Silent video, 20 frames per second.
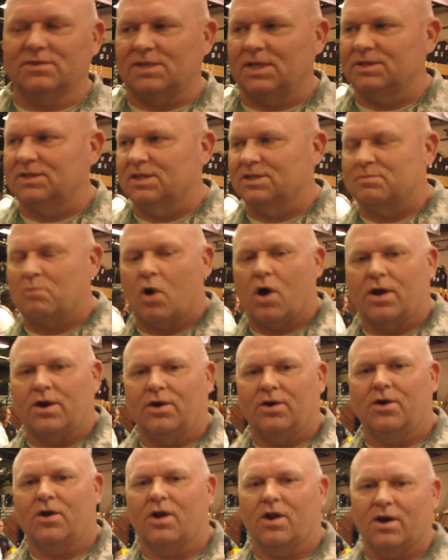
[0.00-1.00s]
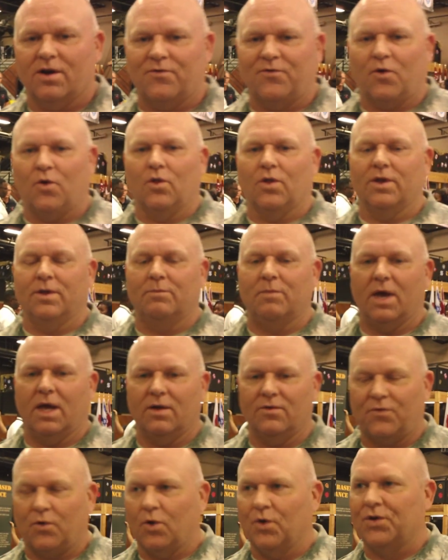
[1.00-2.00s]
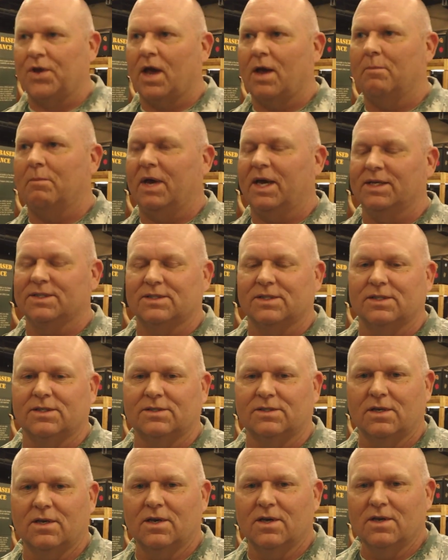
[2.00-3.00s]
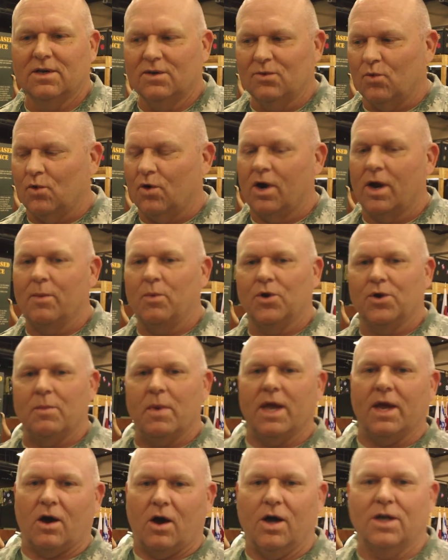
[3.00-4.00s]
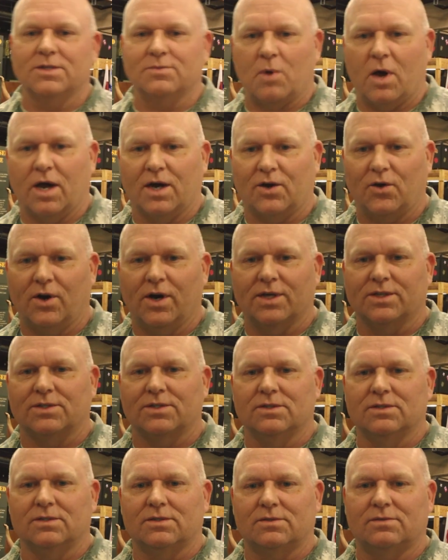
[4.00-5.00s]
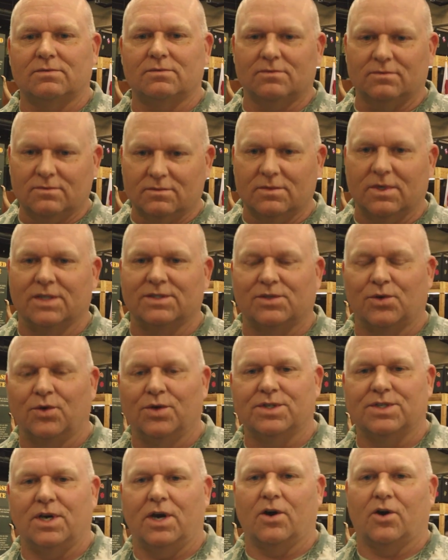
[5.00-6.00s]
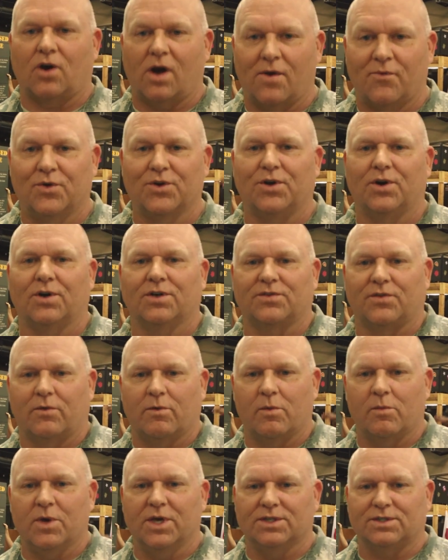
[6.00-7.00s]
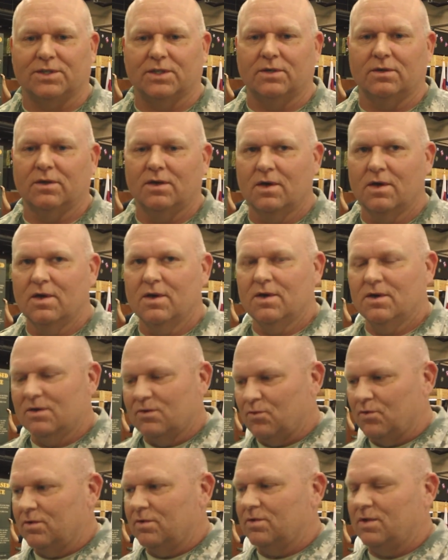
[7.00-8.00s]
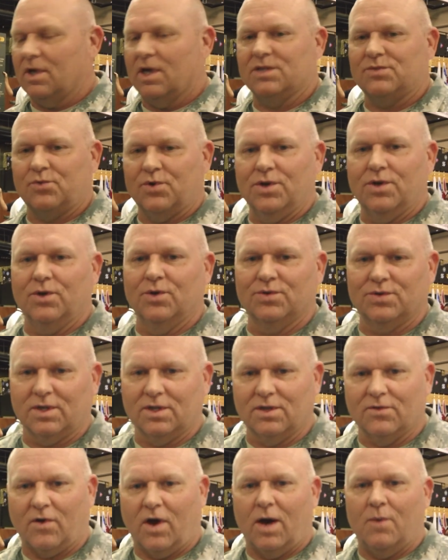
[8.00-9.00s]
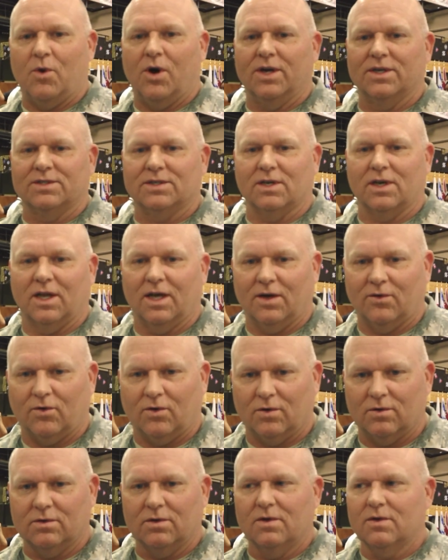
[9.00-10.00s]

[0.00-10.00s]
since it's monitored on a full-time basis, we're able to make on-spot corrections as soon as the aircraft returns from remission, thus reducing the vibration level,